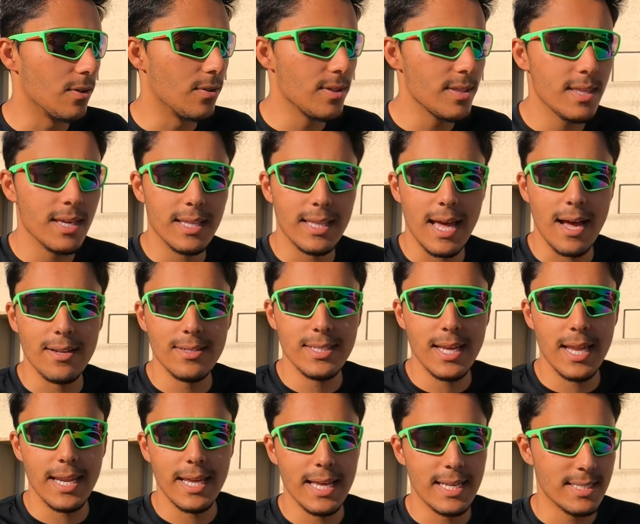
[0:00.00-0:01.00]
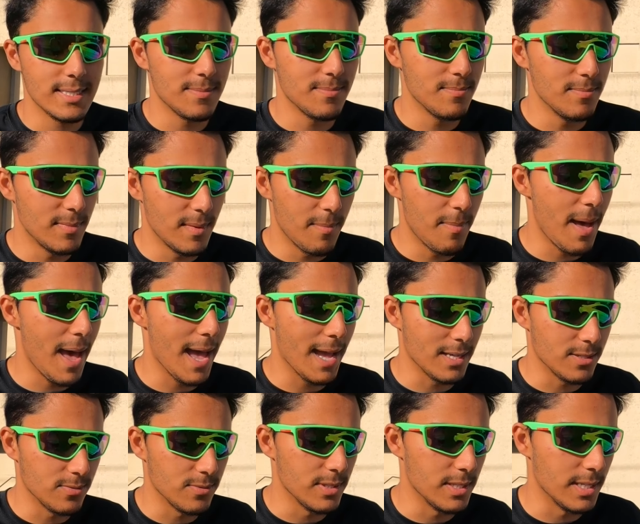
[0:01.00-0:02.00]
The only thing on the outside, I guess, the
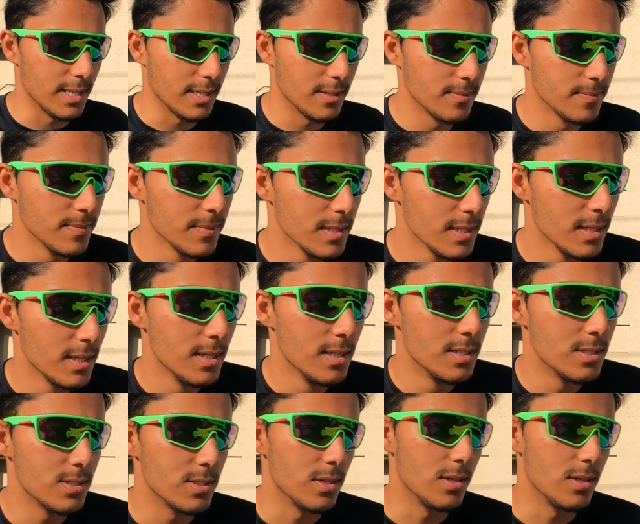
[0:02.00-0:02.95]
bags, really. Yep.